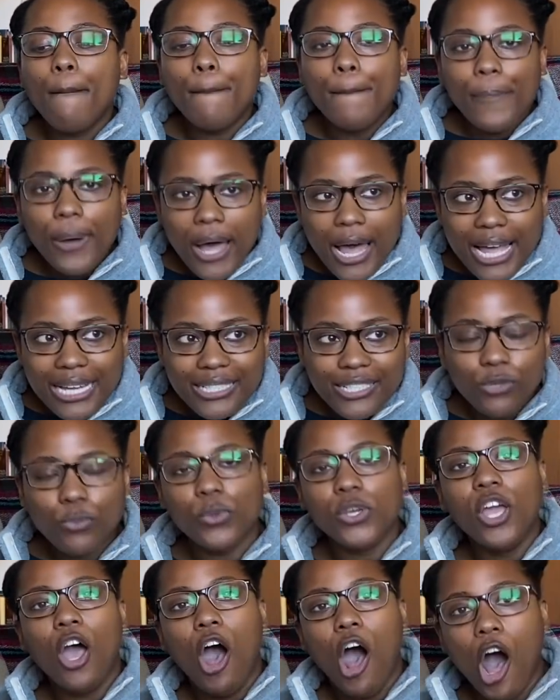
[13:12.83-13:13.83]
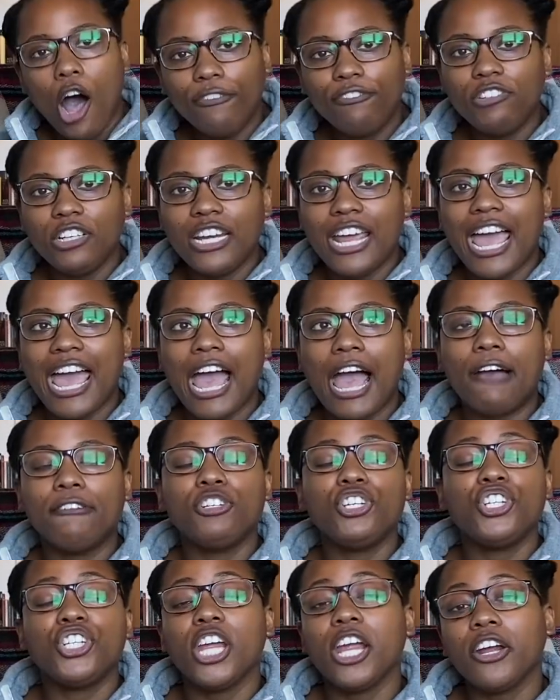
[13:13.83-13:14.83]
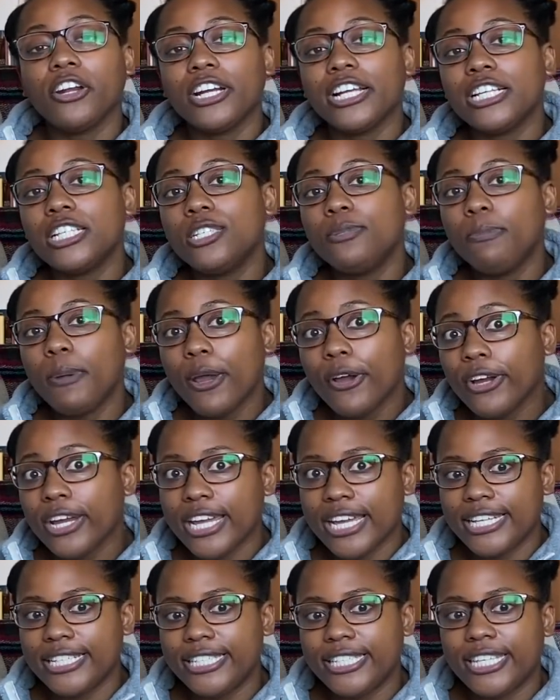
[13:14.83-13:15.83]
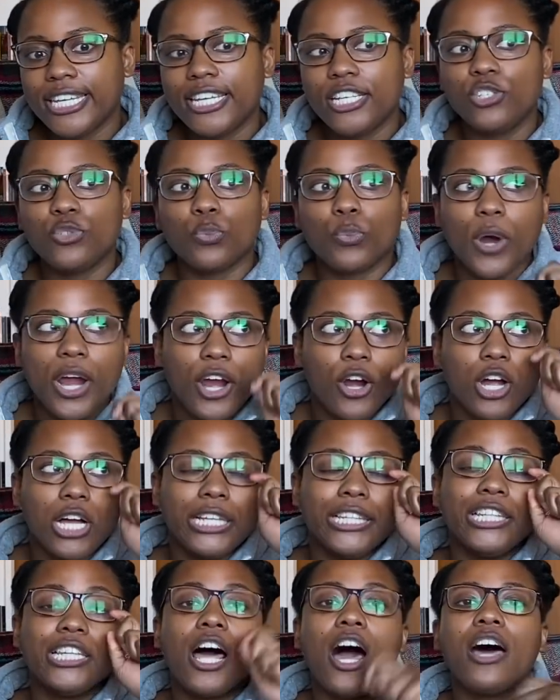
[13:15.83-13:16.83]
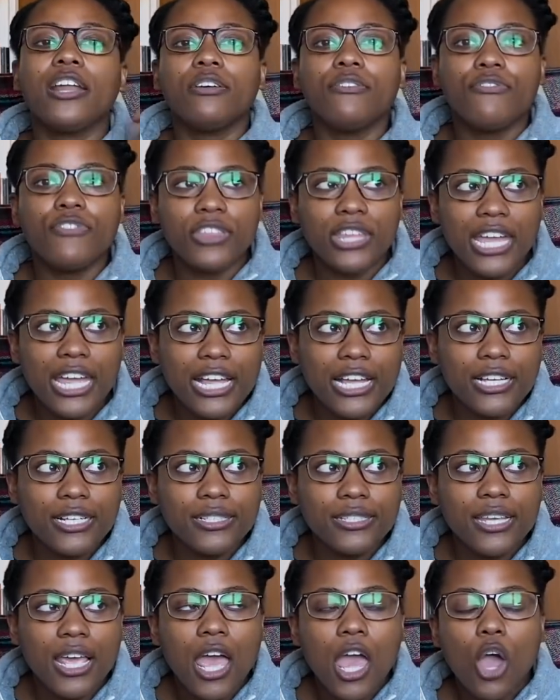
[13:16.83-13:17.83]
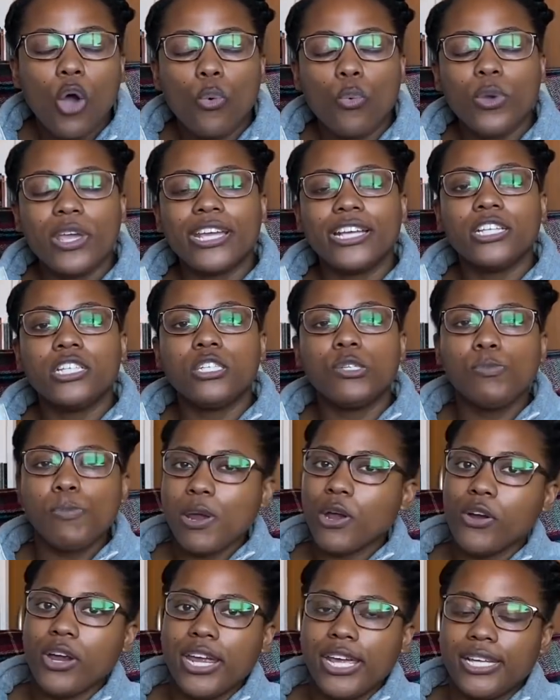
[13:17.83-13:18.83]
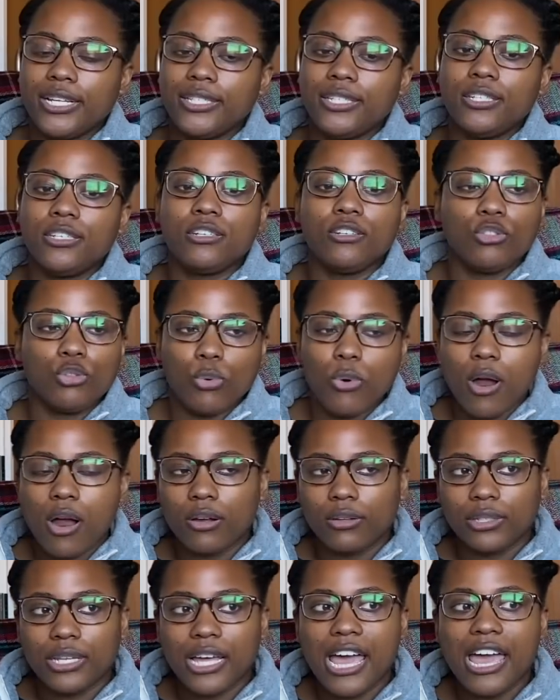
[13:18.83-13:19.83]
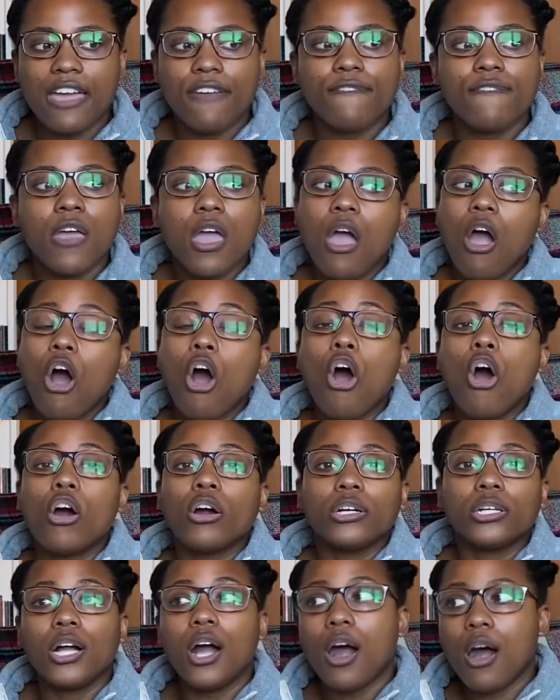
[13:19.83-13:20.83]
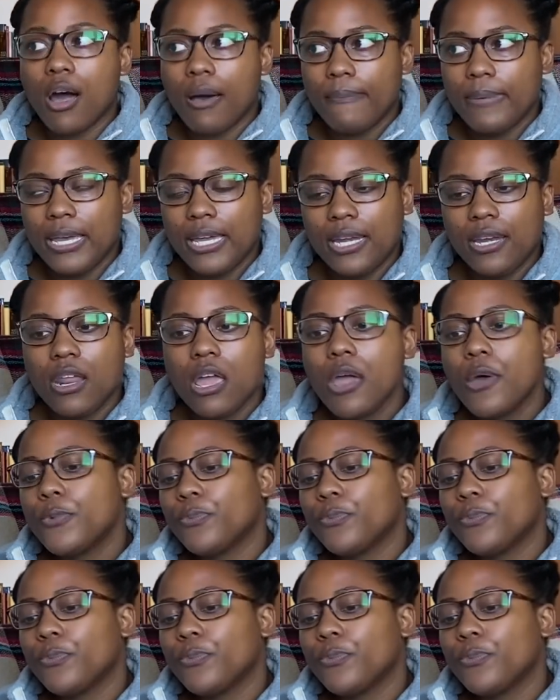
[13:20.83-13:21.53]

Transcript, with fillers: But we often have shared experiences where a lot of things we experienced through our life are common.